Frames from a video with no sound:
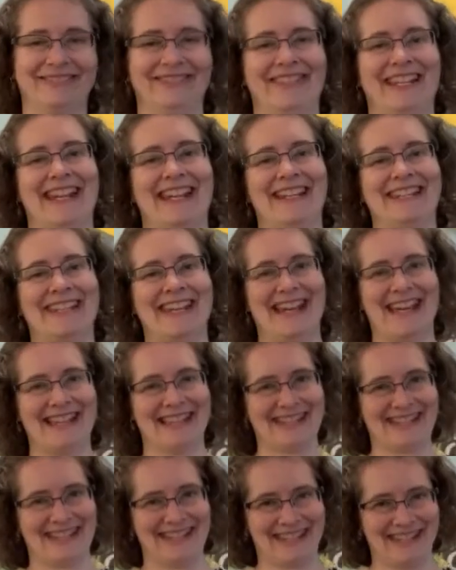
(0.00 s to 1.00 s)

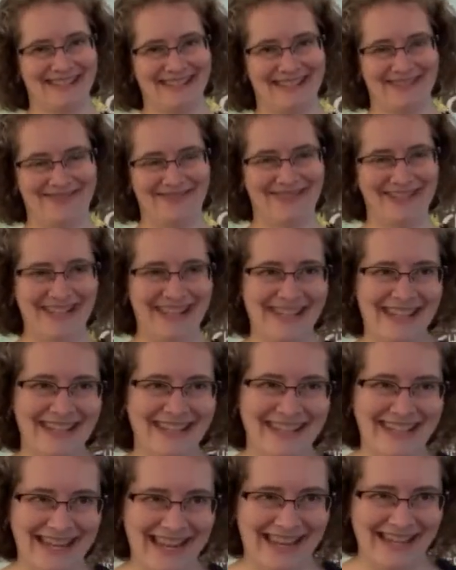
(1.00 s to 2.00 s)
Fantastic,
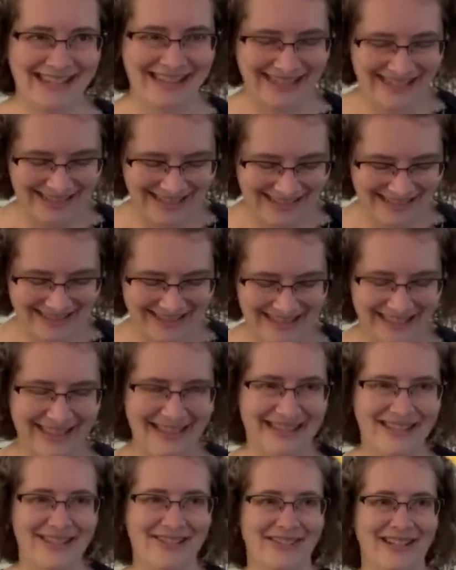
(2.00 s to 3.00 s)
fantastic.
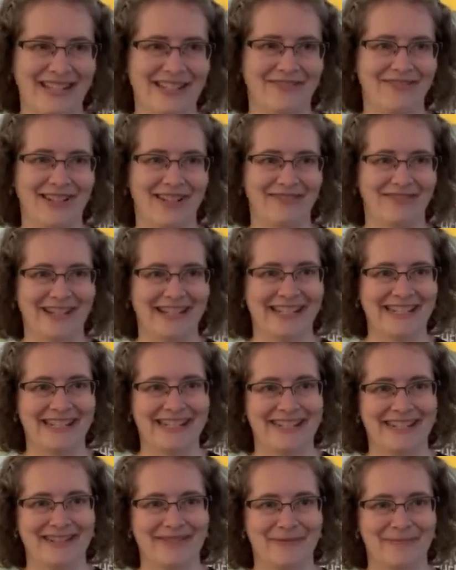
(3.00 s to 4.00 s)
That's always a fun one
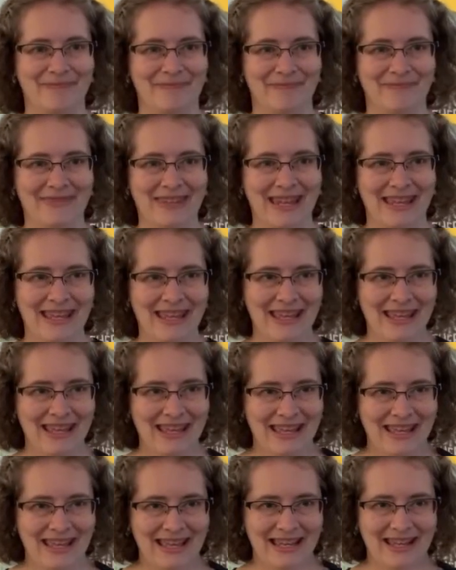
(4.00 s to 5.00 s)
to do.
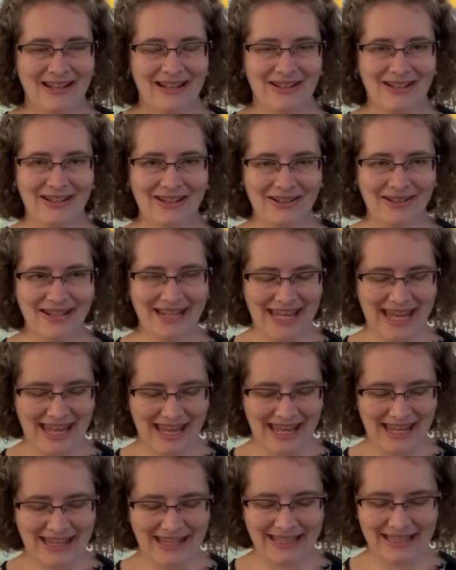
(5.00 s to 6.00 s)

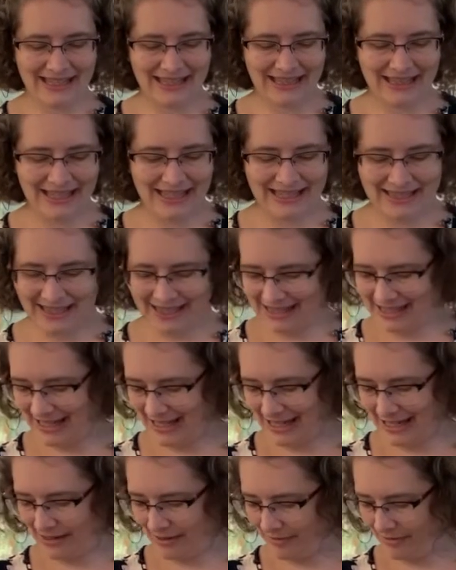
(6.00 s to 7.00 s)
Okay, let's
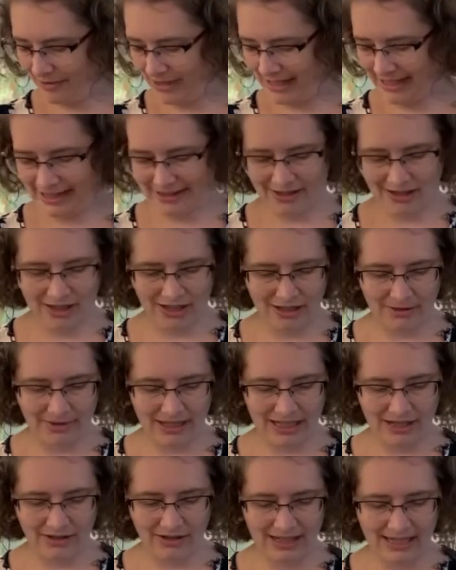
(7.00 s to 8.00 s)
see. What else shall
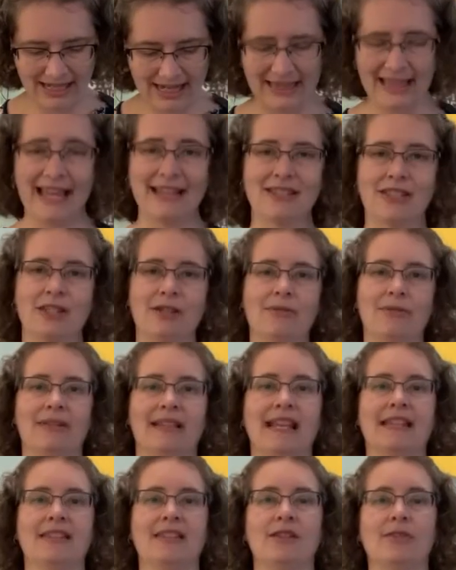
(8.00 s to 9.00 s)
we do today? Let's do
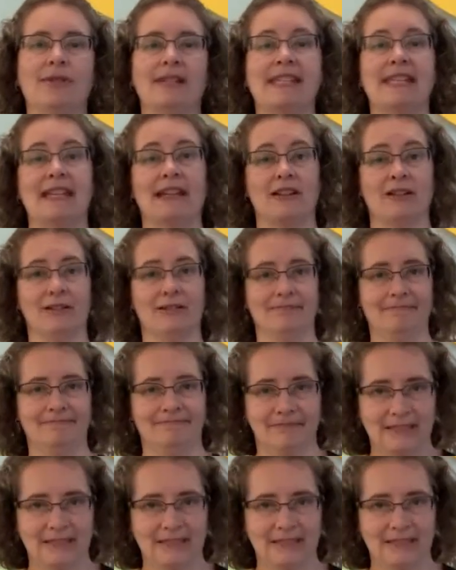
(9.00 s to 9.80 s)
a tickle.